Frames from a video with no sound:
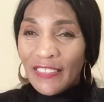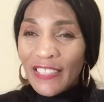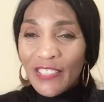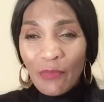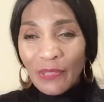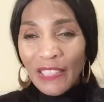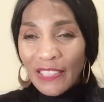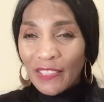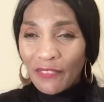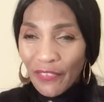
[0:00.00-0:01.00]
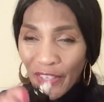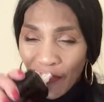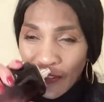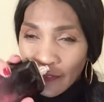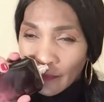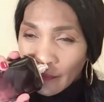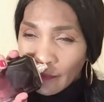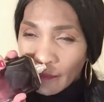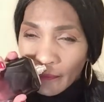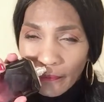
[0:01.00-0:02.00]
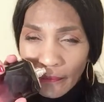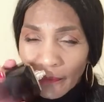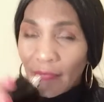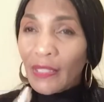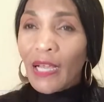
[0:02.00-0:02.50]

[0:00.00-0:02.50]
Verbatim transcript: this here particular fragrance mm,